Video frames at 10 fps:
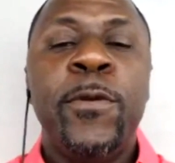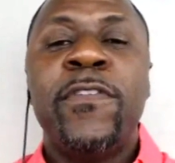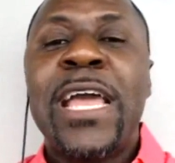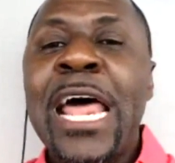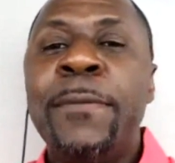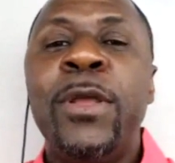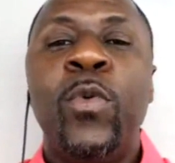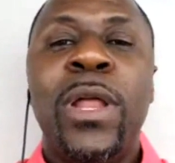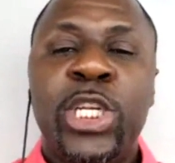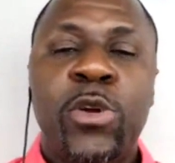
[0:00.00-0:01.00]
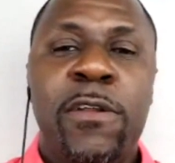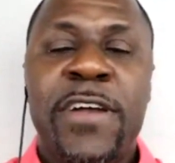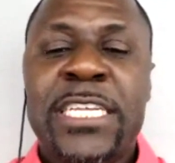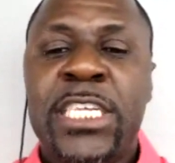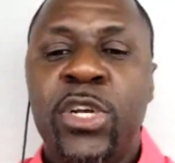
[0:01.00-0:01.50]
you've got to be willing to
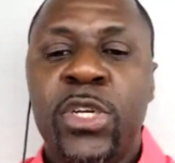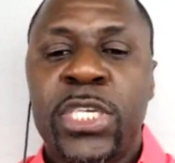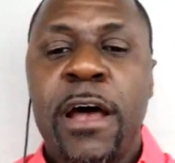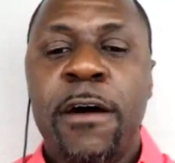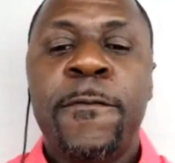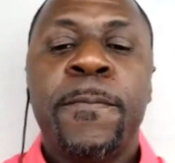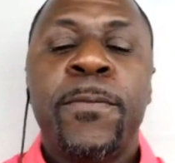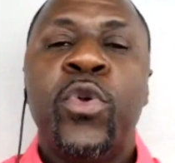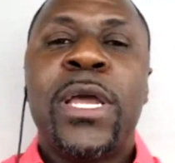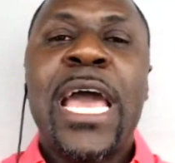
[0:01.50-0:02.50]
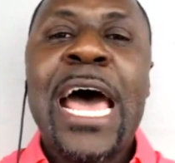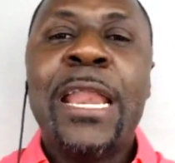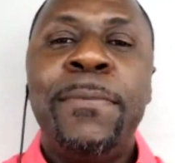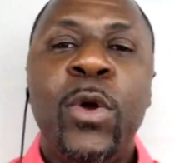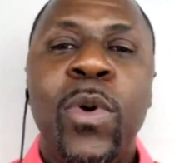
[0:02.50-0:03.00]
invest in yourself. You got to
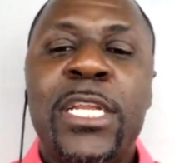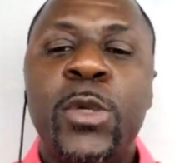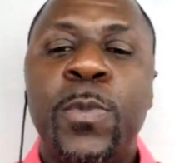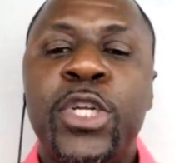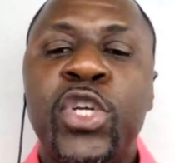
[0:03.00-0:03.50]
be willing to put